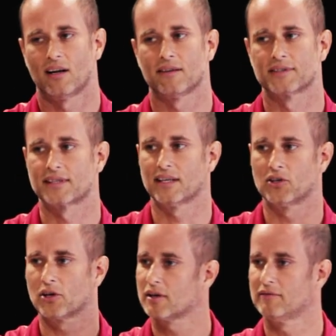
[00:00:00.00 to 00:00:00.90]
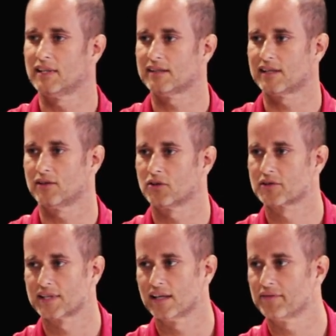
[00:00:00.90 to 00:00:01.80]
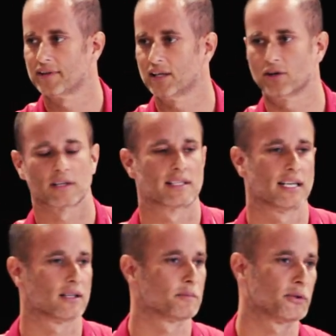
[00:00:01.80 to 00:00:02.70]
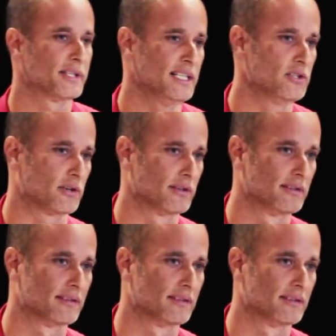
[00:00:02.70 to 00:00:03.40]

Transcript: all of a sudden you're convincing yourself that you're a terrible teacher,